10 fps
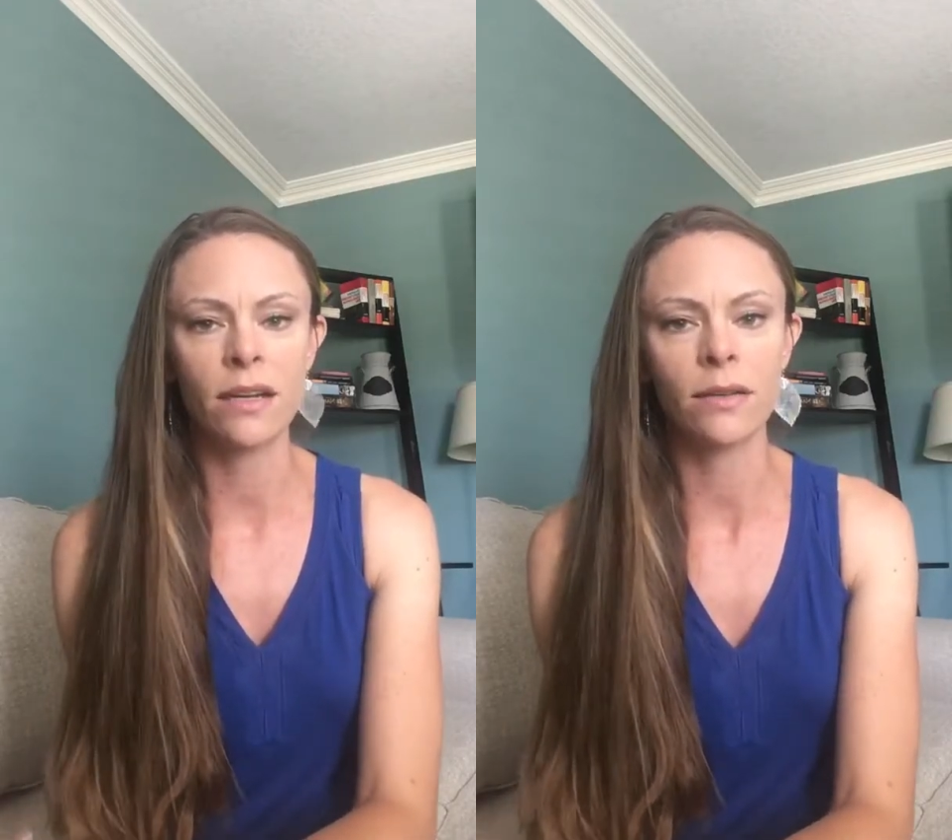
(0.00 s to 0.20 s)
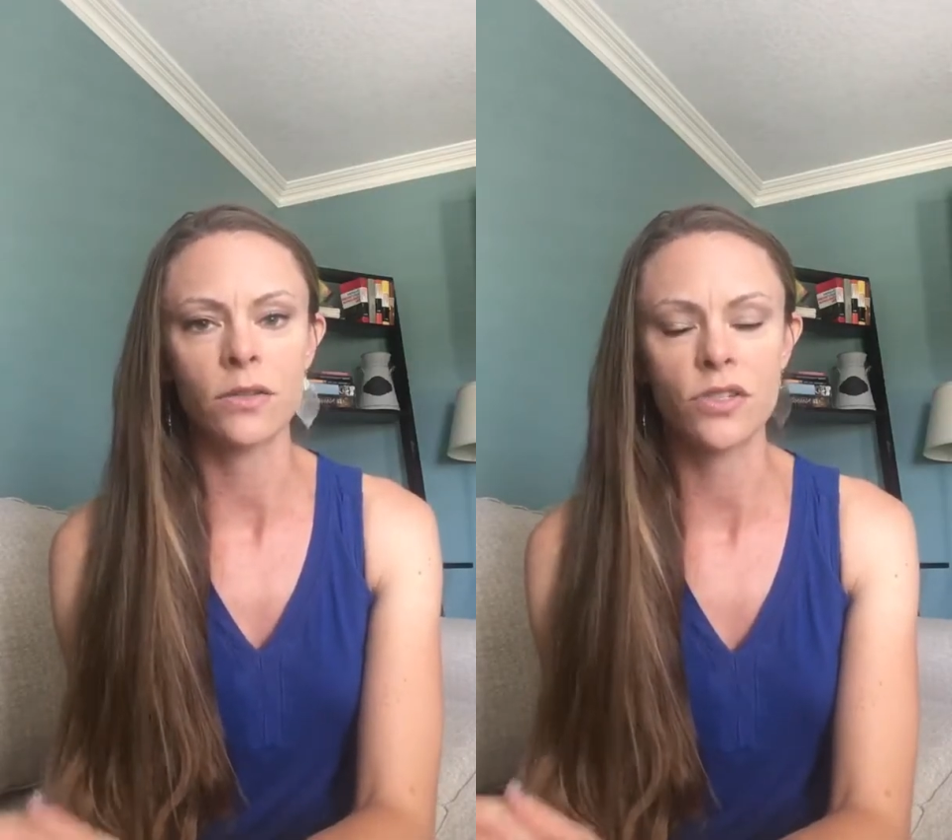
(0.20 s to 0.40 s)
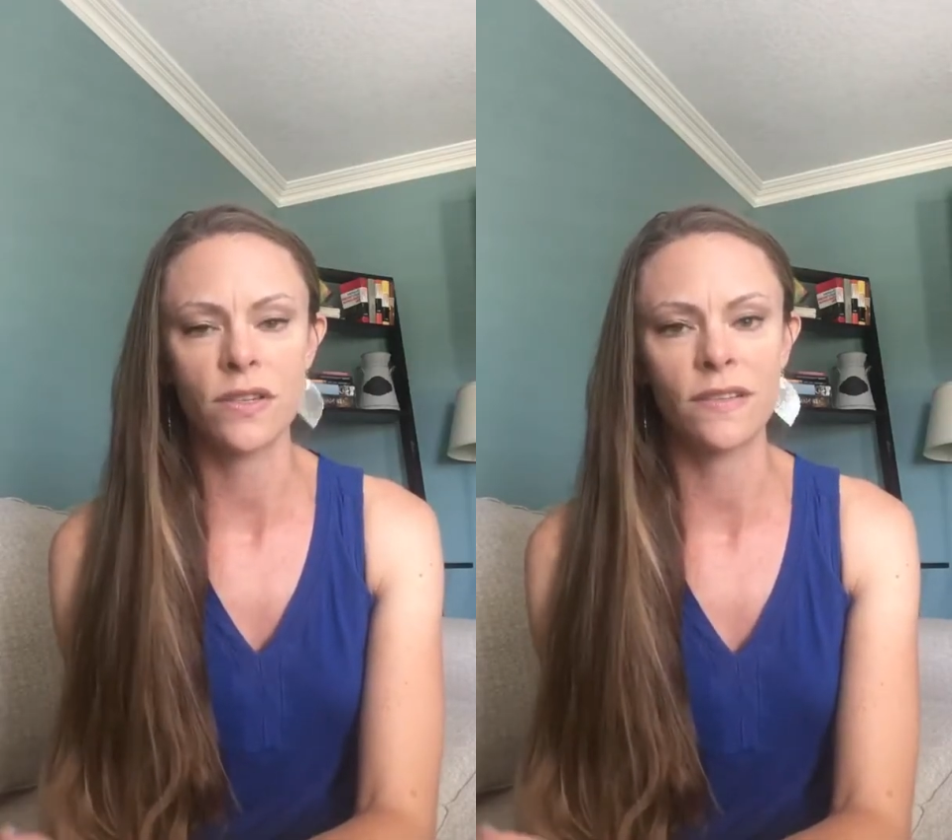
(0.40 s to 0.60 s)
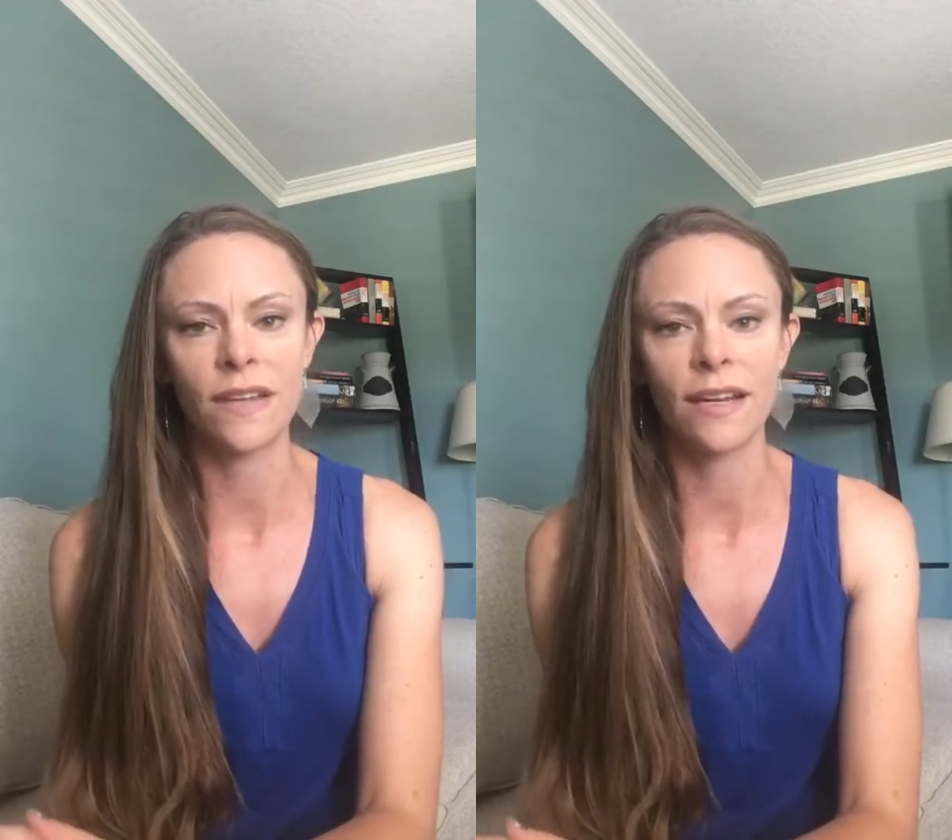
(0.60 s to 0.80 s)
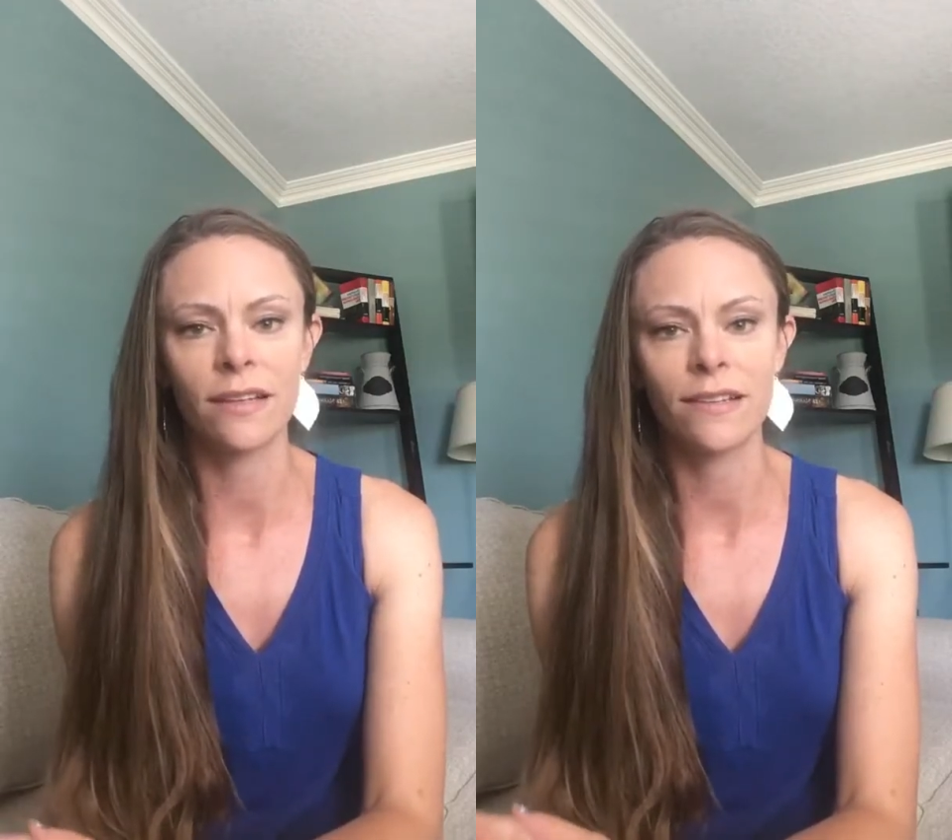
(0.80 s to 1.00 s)
a Color Street
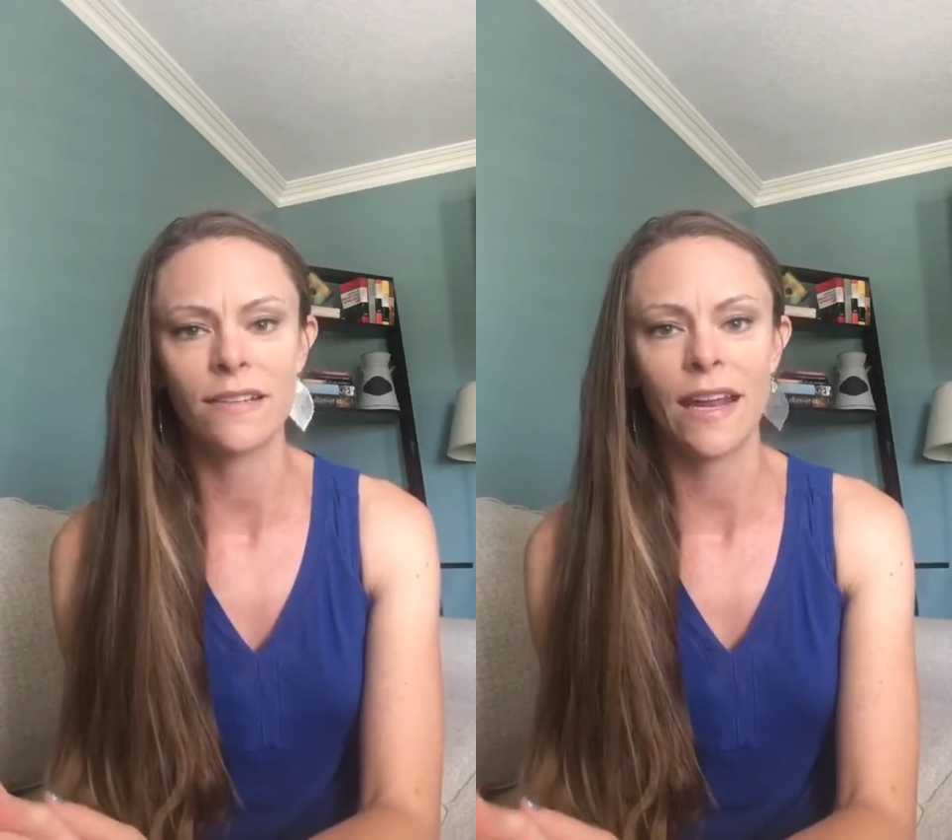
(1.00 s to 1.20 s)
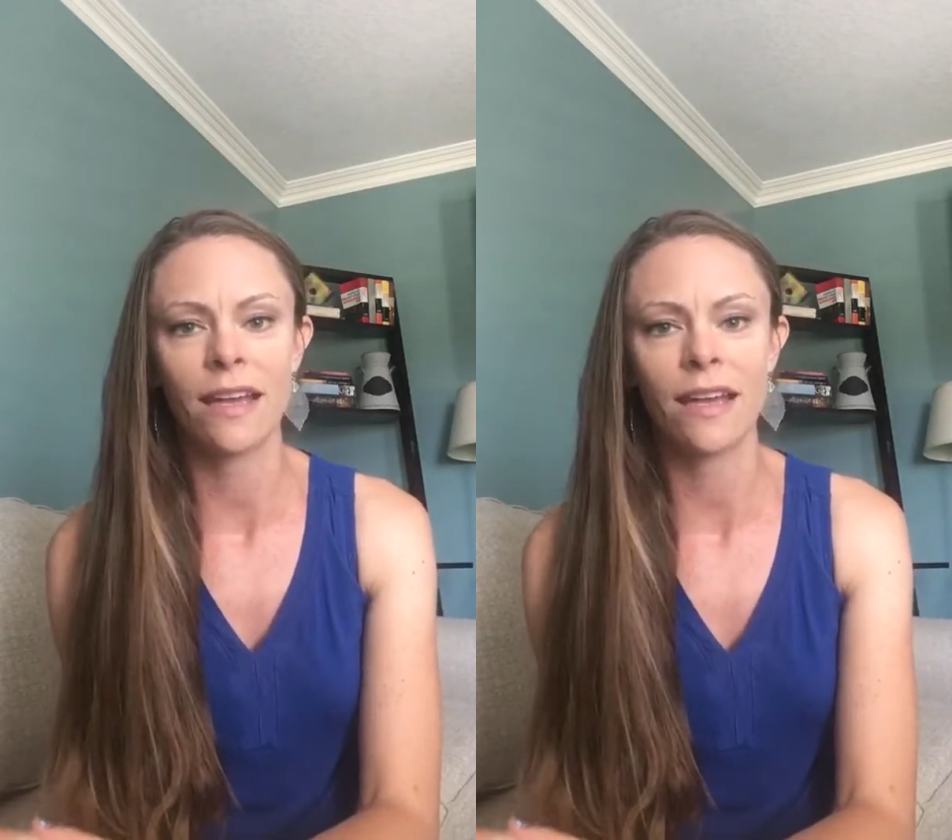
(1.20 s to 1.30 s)
stylist.